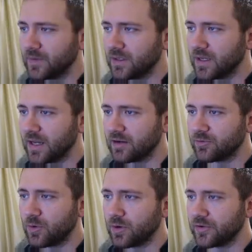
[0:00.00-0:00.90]
of
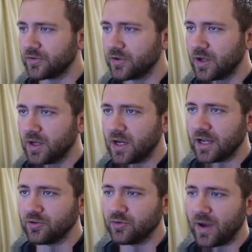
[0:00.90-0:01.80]
course, I
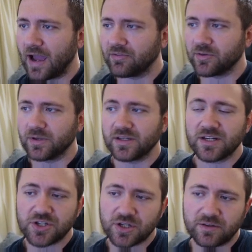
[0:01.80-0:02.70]
do have some
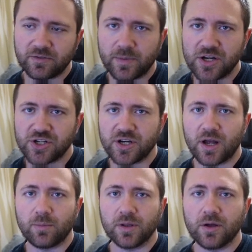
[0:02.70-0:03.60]
additional information
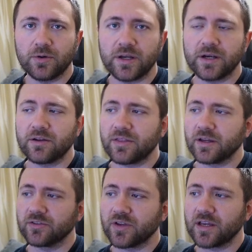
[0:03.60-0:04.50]
over here,
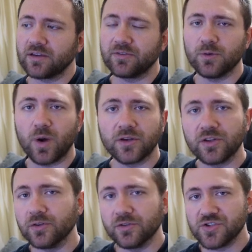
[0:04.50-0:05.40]
things like if you want
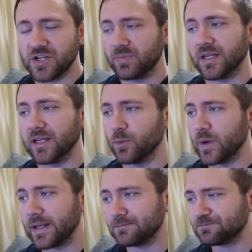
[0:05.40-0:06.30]
to use GPD
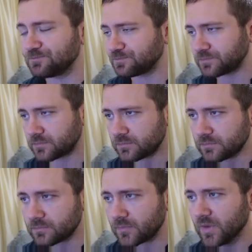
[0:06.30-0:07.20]
Win,
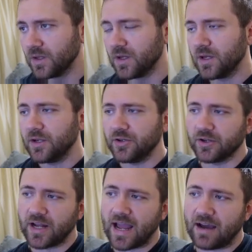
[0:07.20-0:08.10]
you're
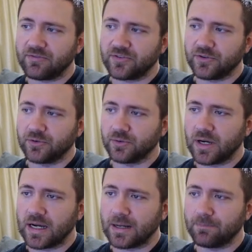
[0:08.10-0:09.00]
going to have to
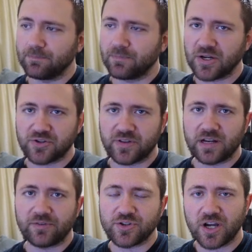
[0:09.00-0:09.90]
make sure that
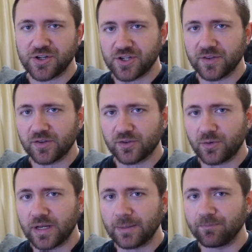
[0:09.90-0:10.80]
if you're touching the
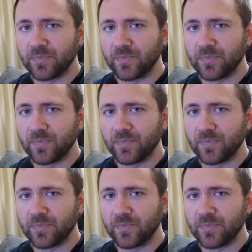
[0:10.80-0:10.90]
screen